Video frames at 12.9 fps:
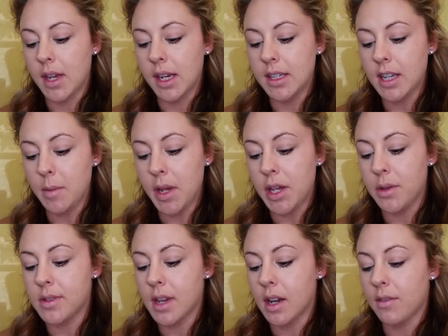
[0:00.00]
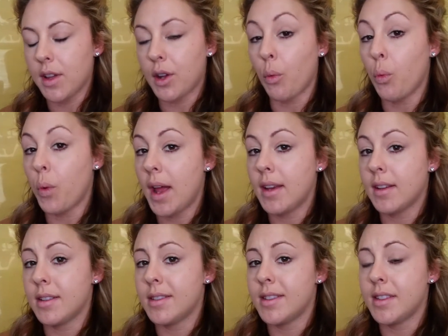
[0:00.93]
Anytime I use kind of like a wet
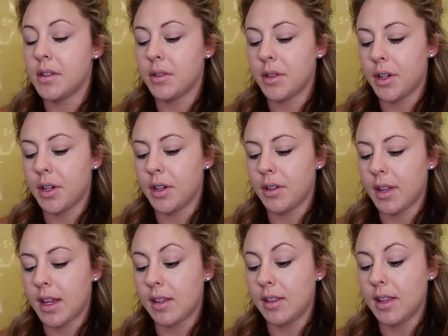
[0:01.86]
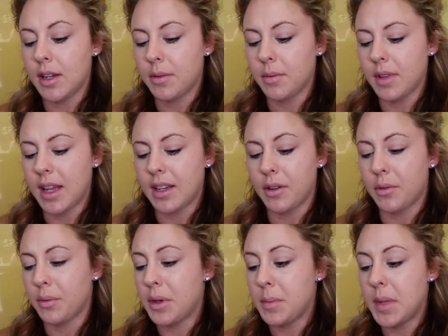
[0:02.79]
concealer, like a
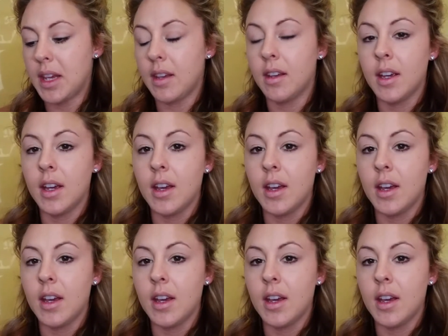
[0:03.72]
creamy,